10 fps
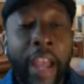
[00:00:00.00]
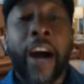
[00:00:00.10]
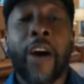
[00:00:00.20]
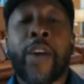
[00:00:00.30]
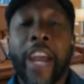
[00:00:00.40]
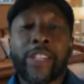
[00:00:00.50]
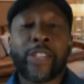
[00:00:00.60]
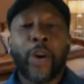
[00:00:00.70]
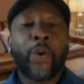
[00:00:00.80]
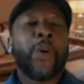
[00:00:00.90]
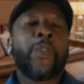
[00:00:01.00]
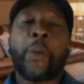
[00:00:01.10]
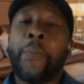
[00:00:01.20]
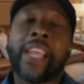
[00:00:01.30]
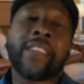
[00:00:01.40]
Okay, so
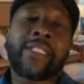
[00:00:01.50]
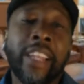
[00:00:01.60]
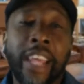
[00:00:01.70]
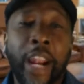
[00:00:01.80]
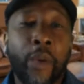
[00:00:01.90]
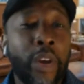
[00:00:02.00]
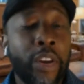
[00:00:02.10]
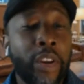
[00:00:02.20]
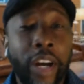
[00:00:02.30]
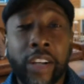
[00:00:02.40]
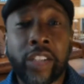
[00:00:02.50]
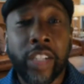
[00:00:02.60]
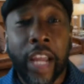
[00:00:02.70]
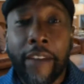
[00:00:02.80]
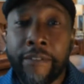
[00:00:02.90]
the biggest thing that I want you to
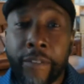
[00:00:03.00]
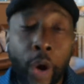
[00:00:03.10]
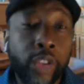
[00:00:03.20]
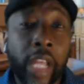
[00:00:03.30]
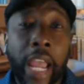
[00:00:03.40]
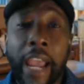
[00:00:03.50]
understand first